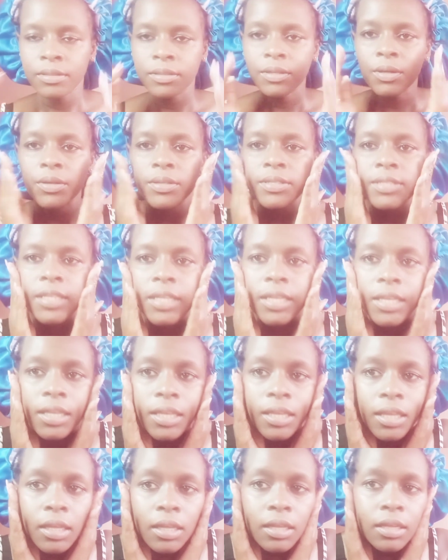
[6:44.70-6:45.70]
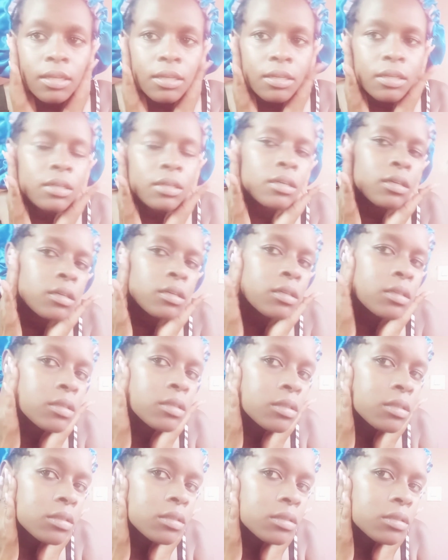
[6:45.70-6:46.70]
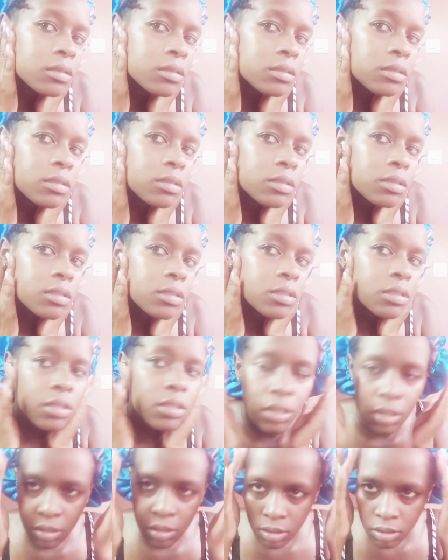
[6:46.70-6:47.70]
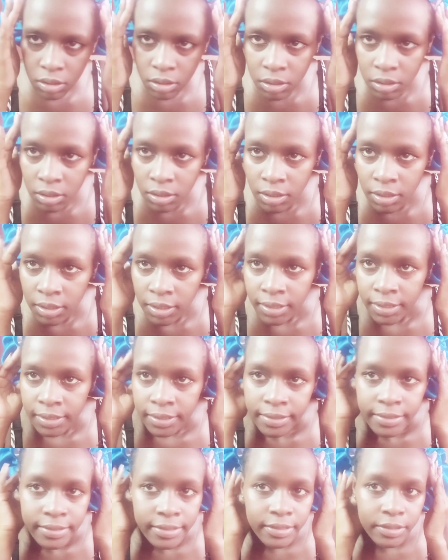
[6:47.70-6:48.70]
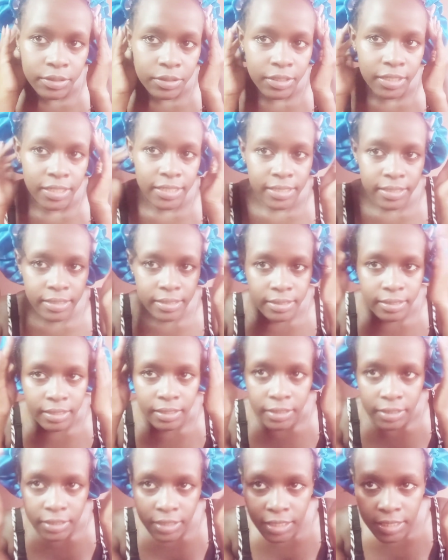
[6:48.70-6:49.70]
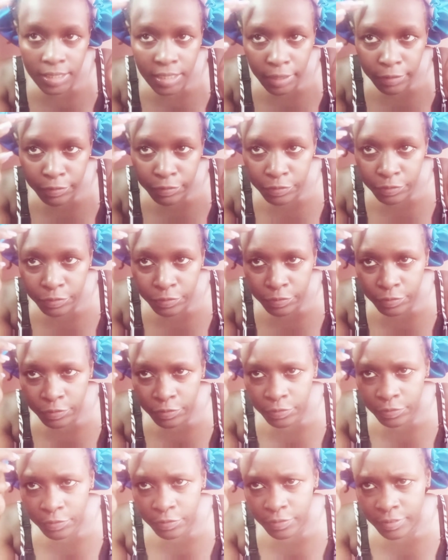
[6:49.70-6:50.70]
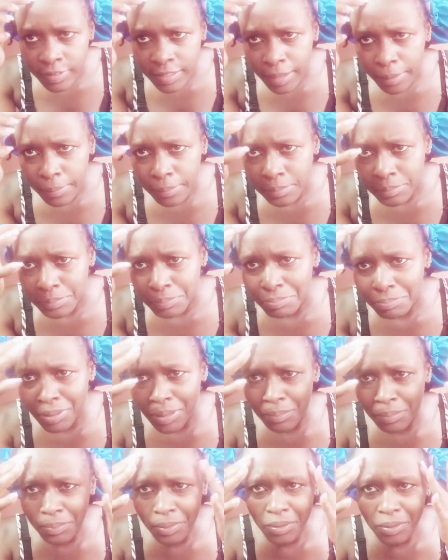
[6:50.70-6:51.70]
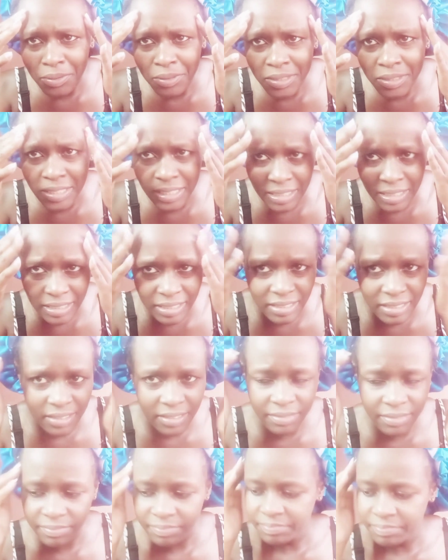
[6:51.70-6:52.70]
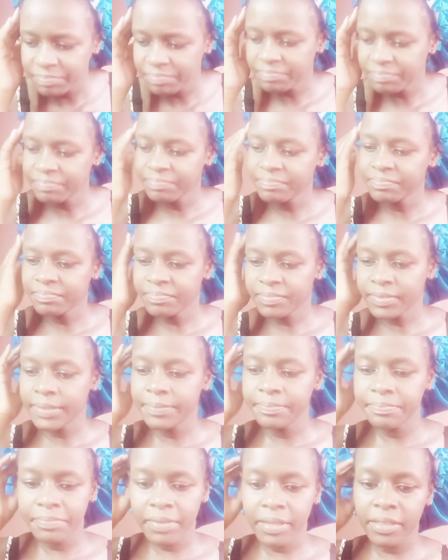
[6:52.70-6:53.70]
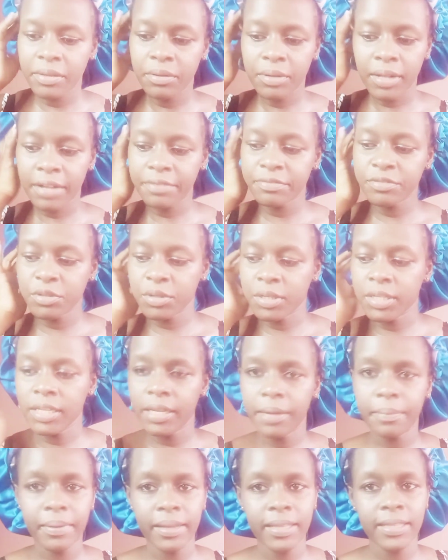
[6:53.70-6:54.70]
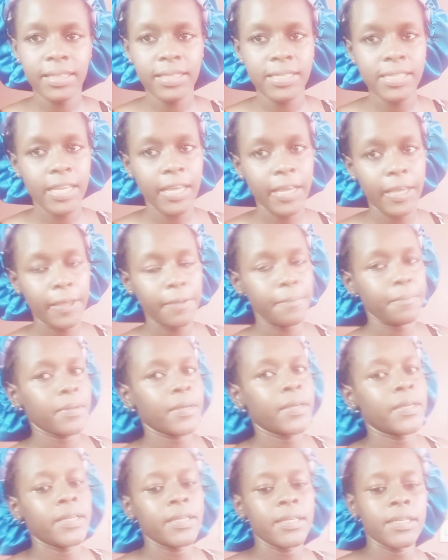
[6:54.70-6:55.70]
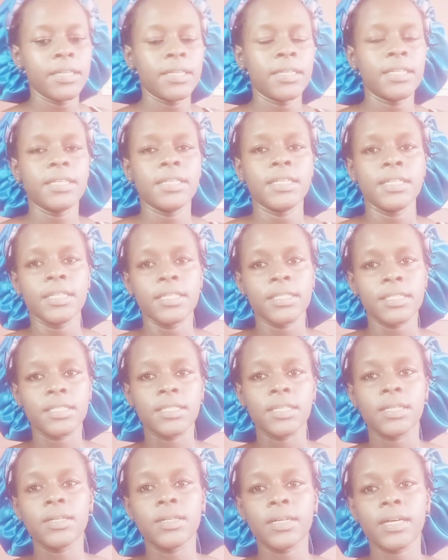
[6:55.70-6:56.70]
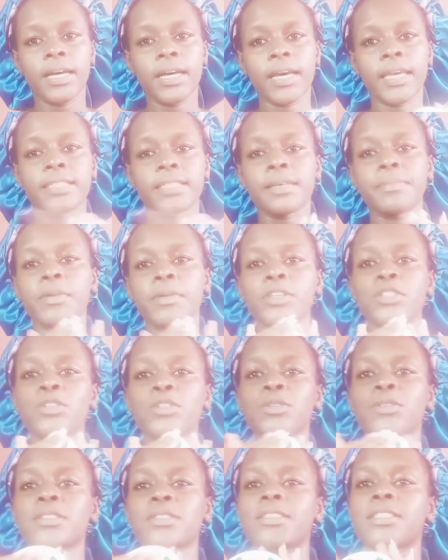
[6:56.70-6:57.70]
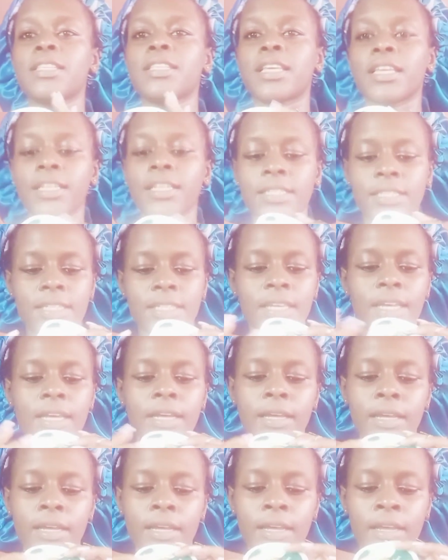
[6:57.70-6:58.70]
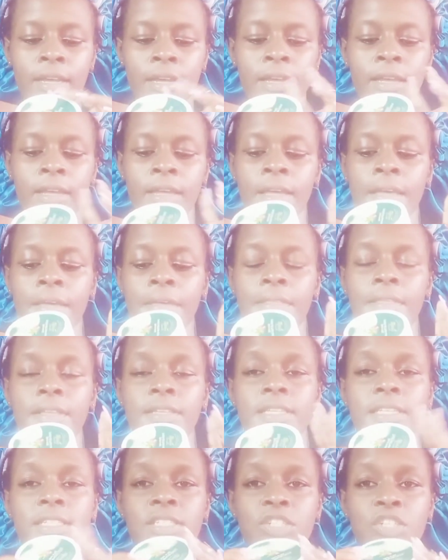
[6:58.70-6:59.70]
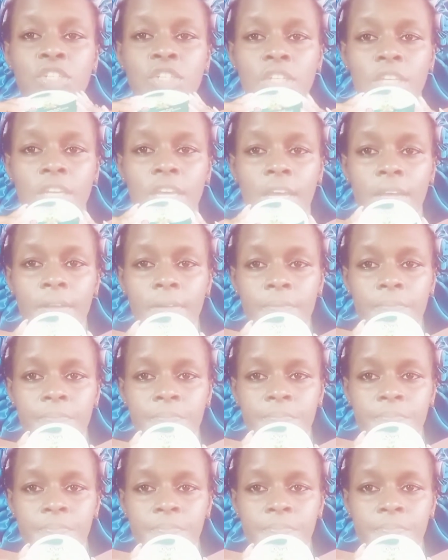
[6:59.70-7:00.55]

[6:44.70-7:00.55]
So you see, it's you just have some pimples, and but they'll have to clear by time. So guys, I'm going to use this. This is shea